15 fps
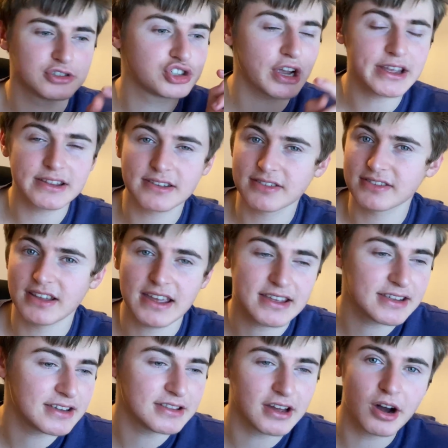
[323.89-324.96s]
Jake the
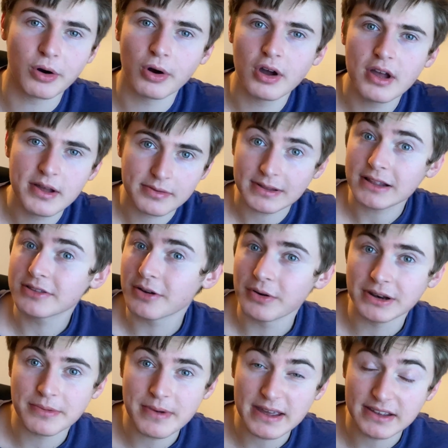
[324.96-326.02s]
Snake, you know, they're
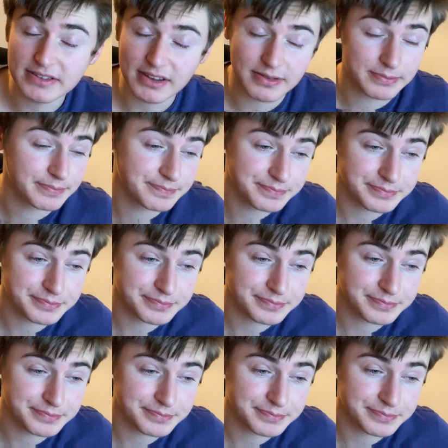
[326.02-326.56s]
doing amazing.